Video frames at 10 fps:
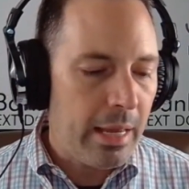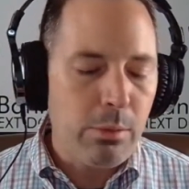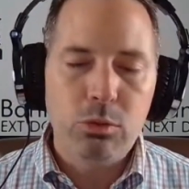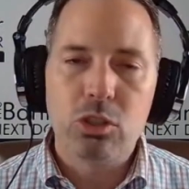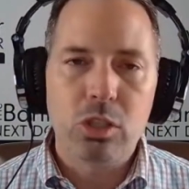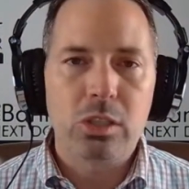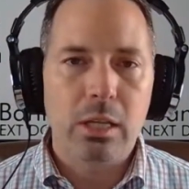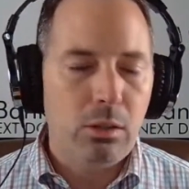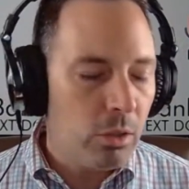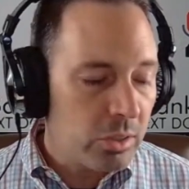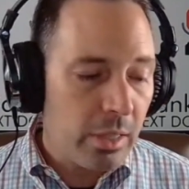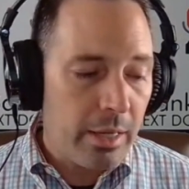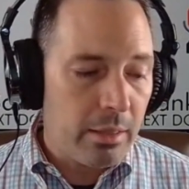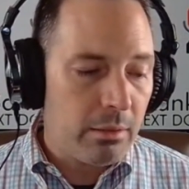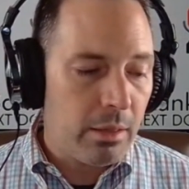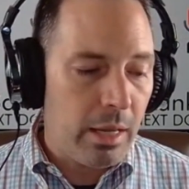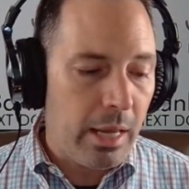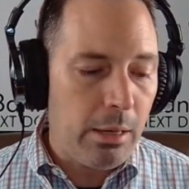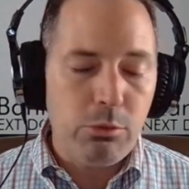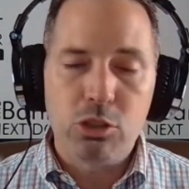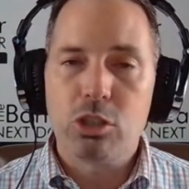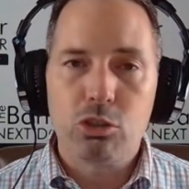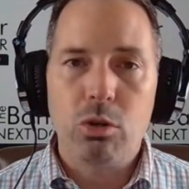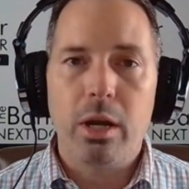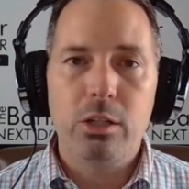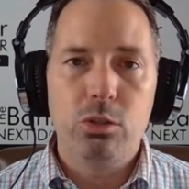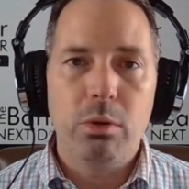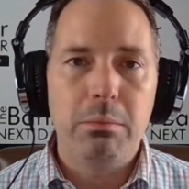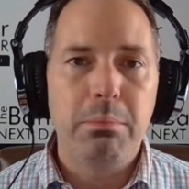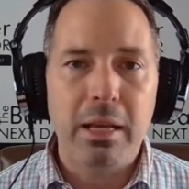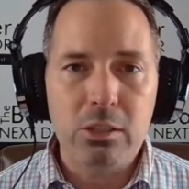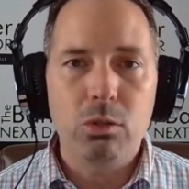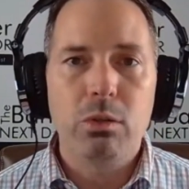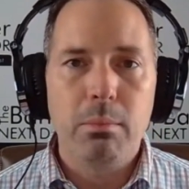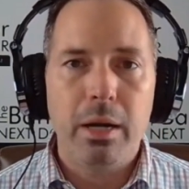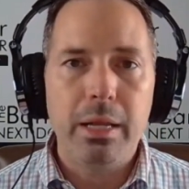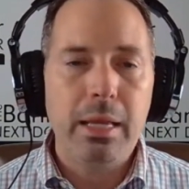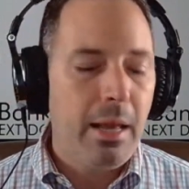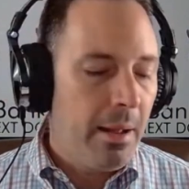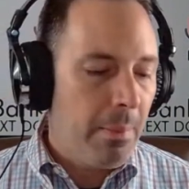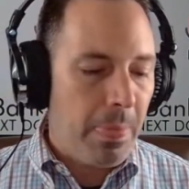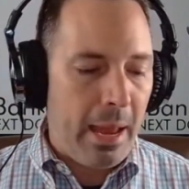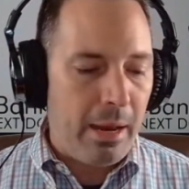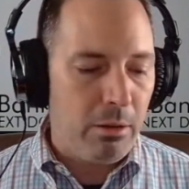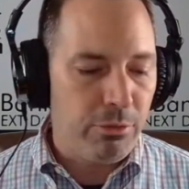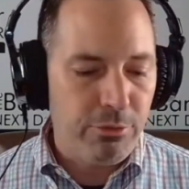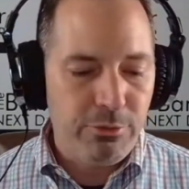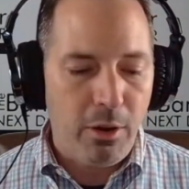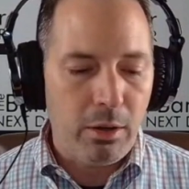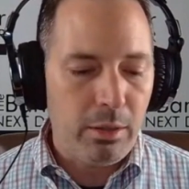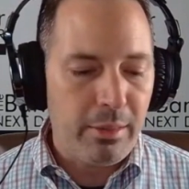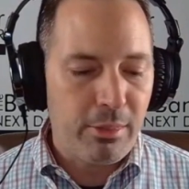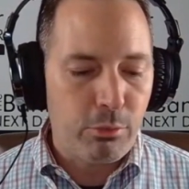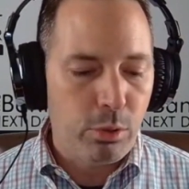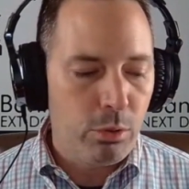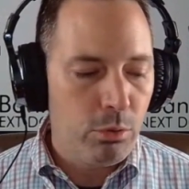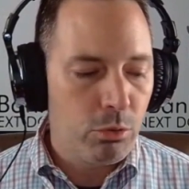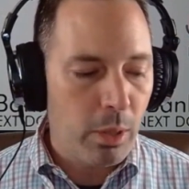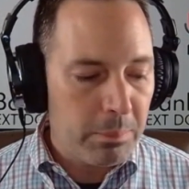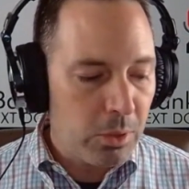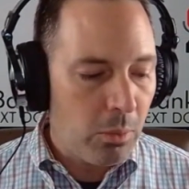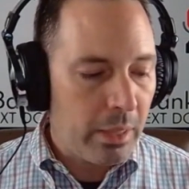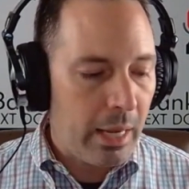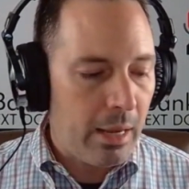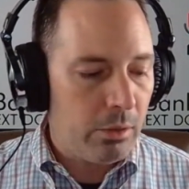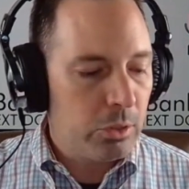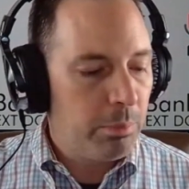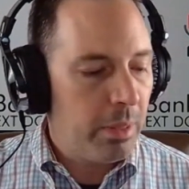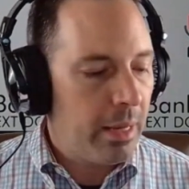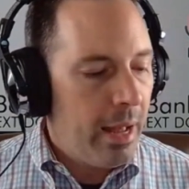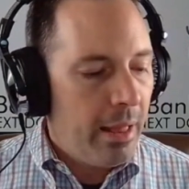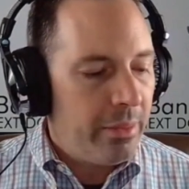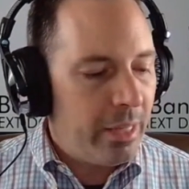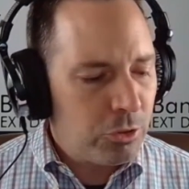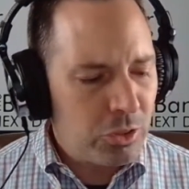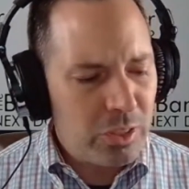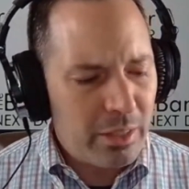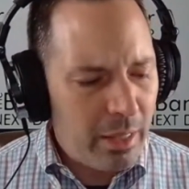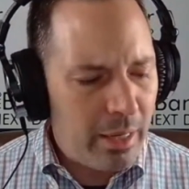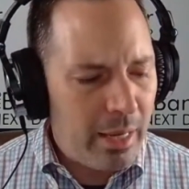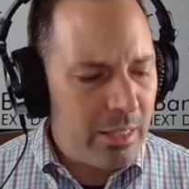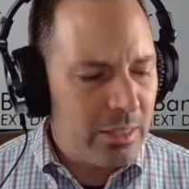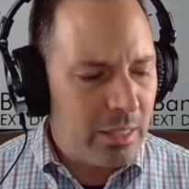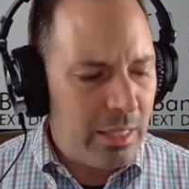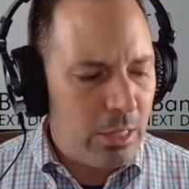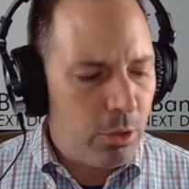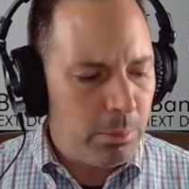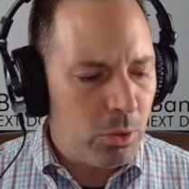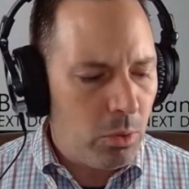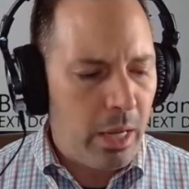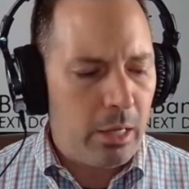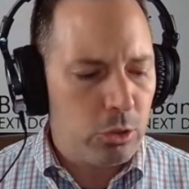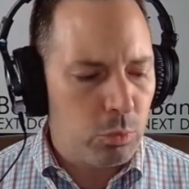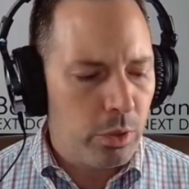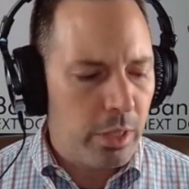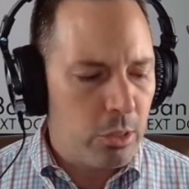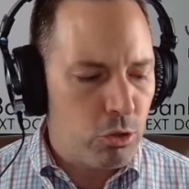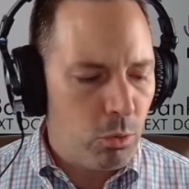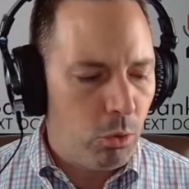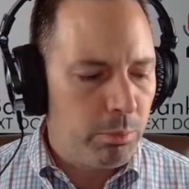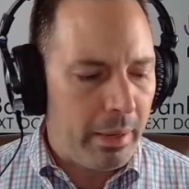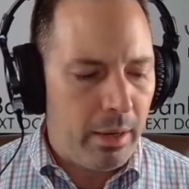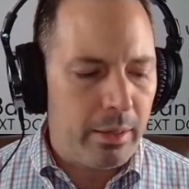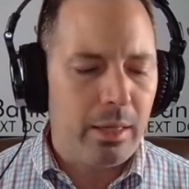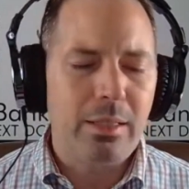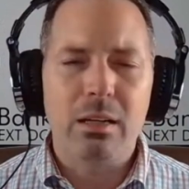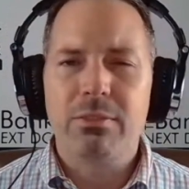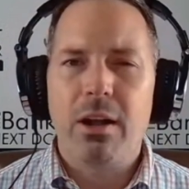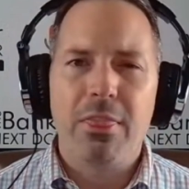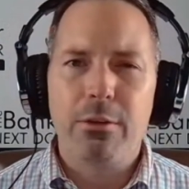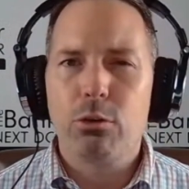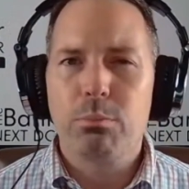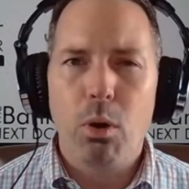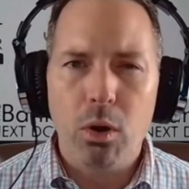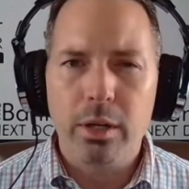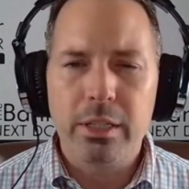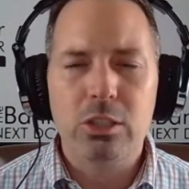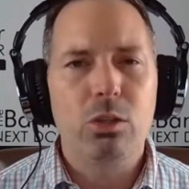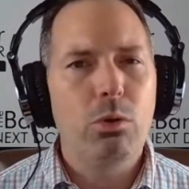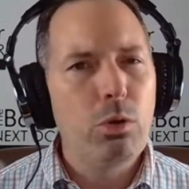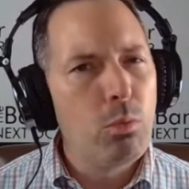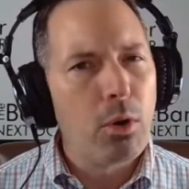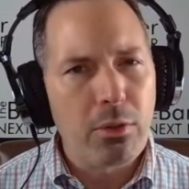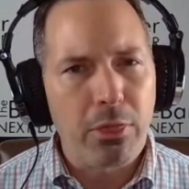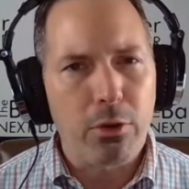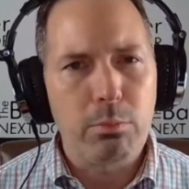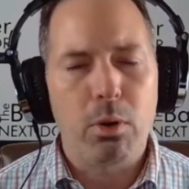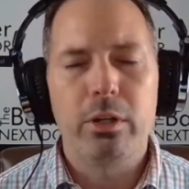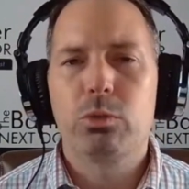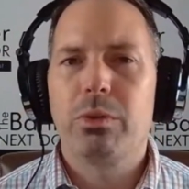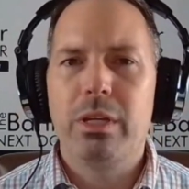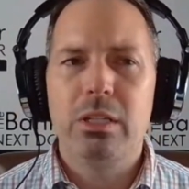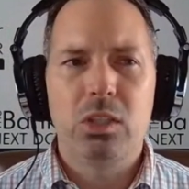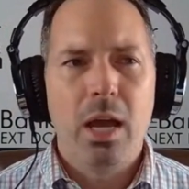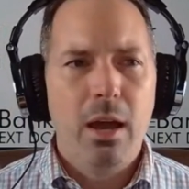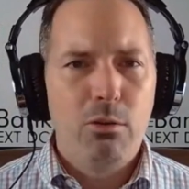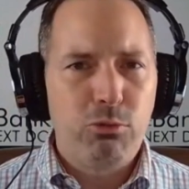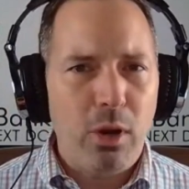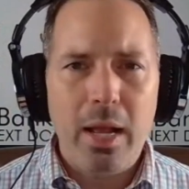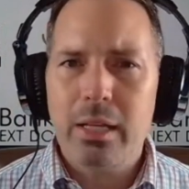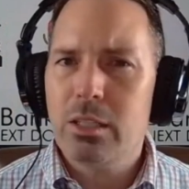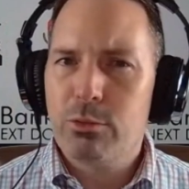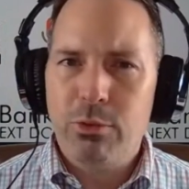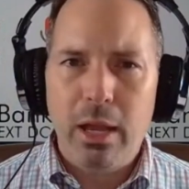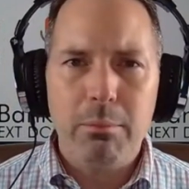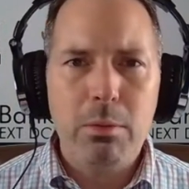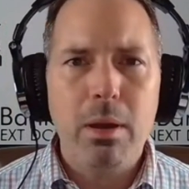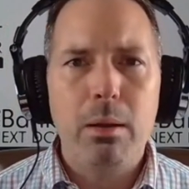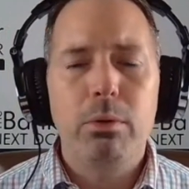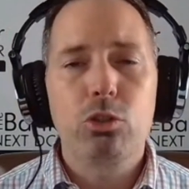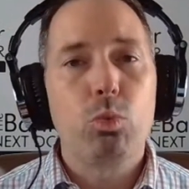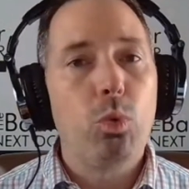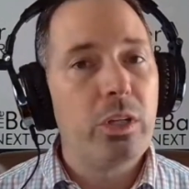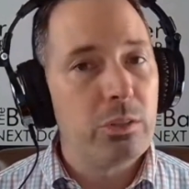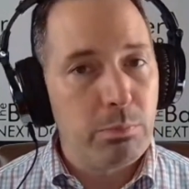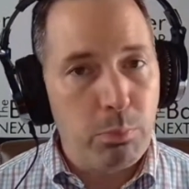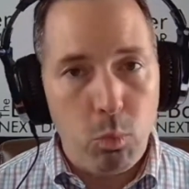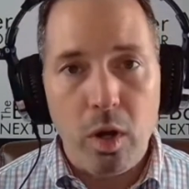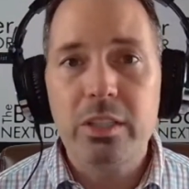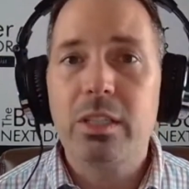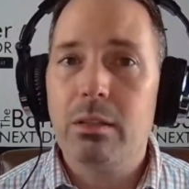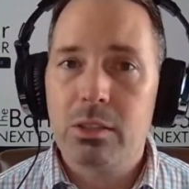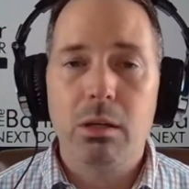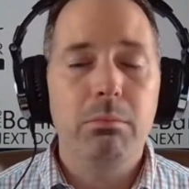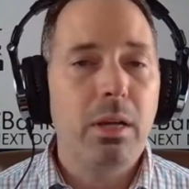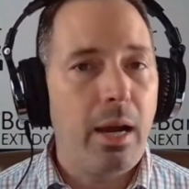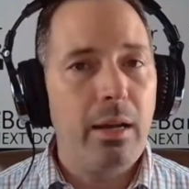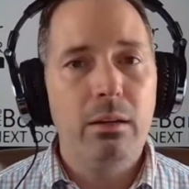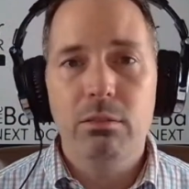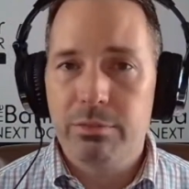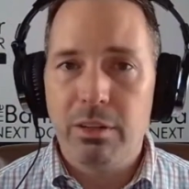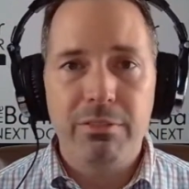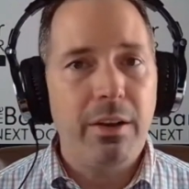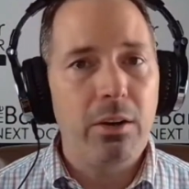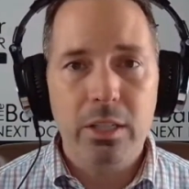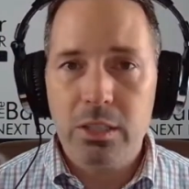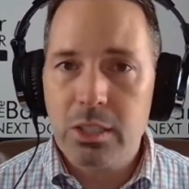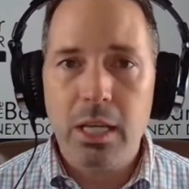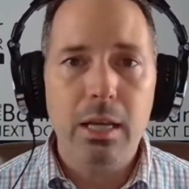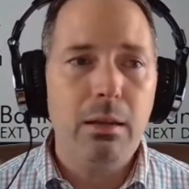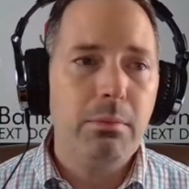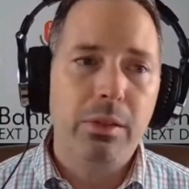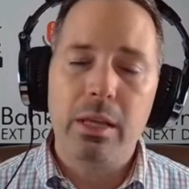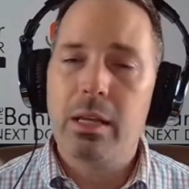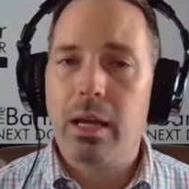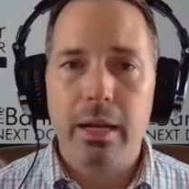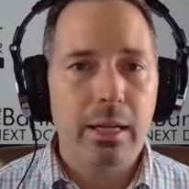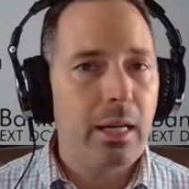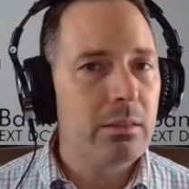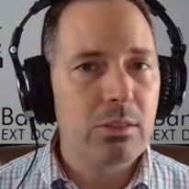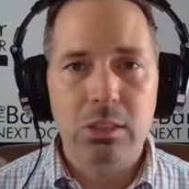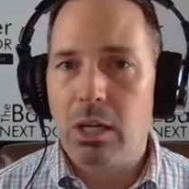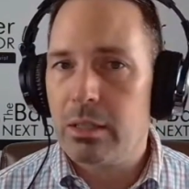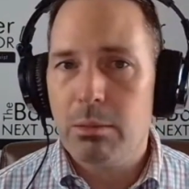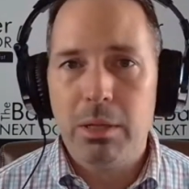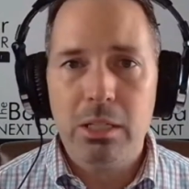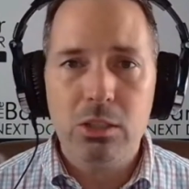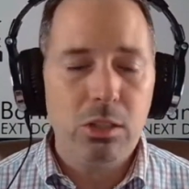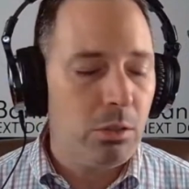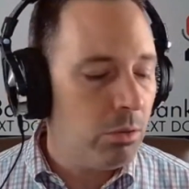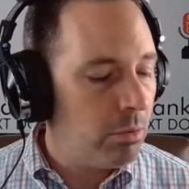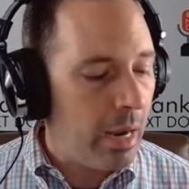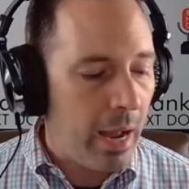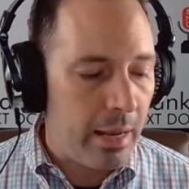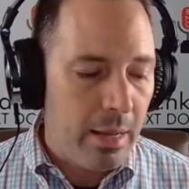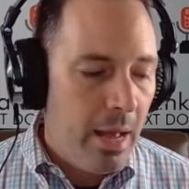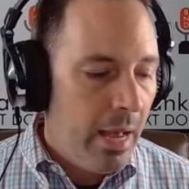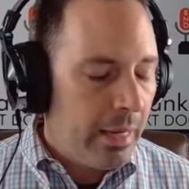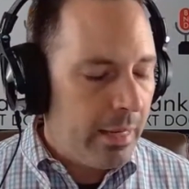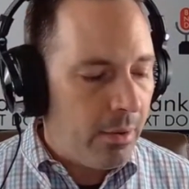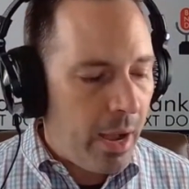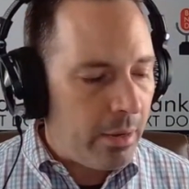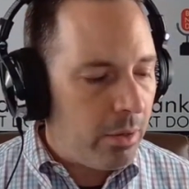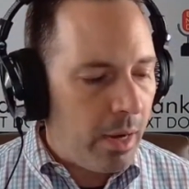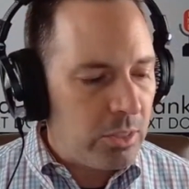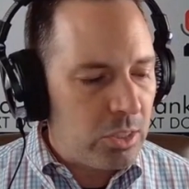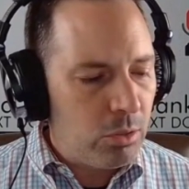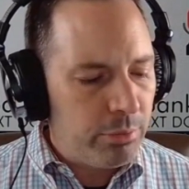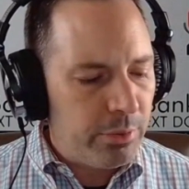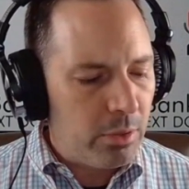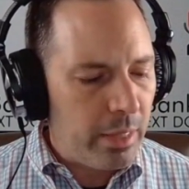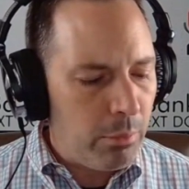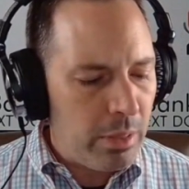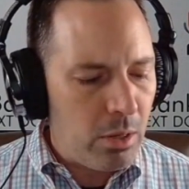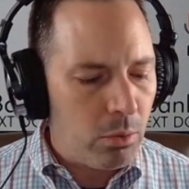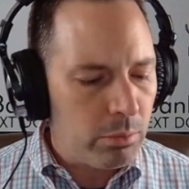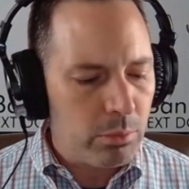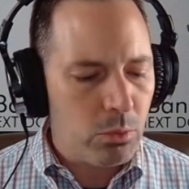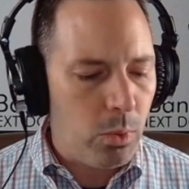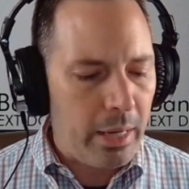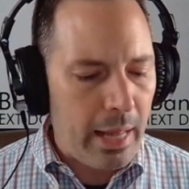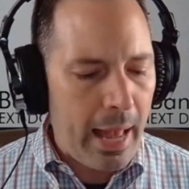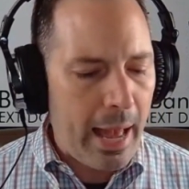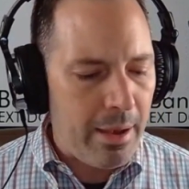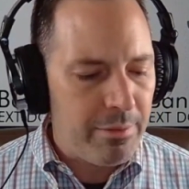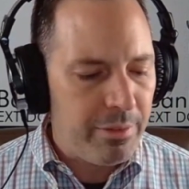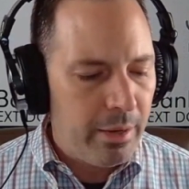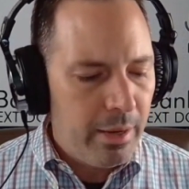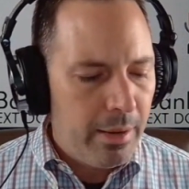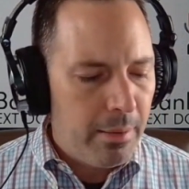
he was just it looks like he was just trying to embezzle the money and funnel it through crypto accounts. But the interesting thing is that the crypto accounts were controlled by unidentified third parties. So who were the third parties? Were these friends, family members? Was was it some kind of nefarious scheme that they kind of got sucked them into? I, I you know, I don't know. I still feel like we don't quite have